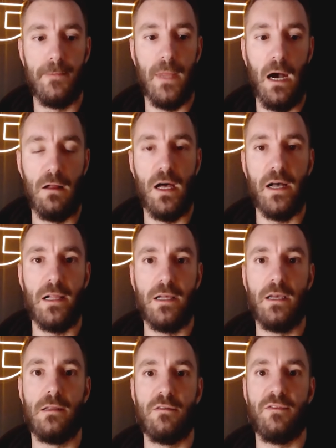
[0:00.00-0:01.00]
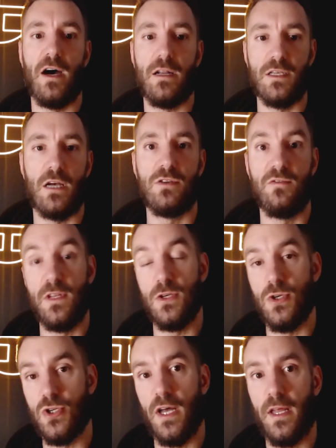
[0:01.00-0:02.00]
How likely the fighters are to finish
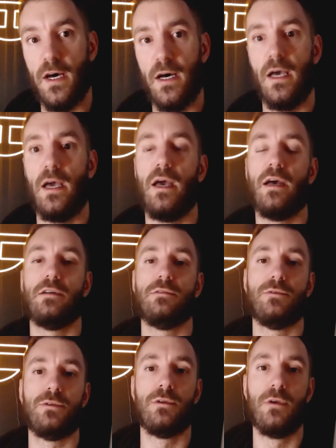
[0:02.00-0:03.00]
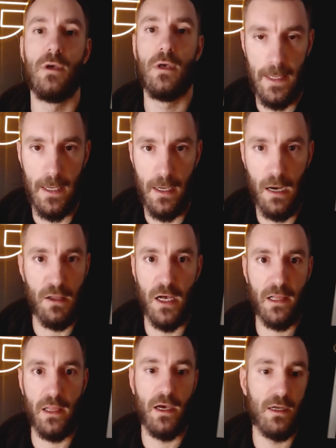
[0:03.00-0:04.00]
each other, and how
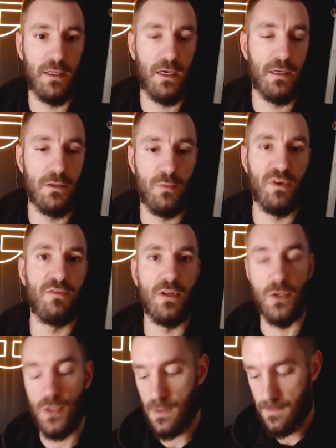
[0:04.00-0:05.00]
likely are they to be finished.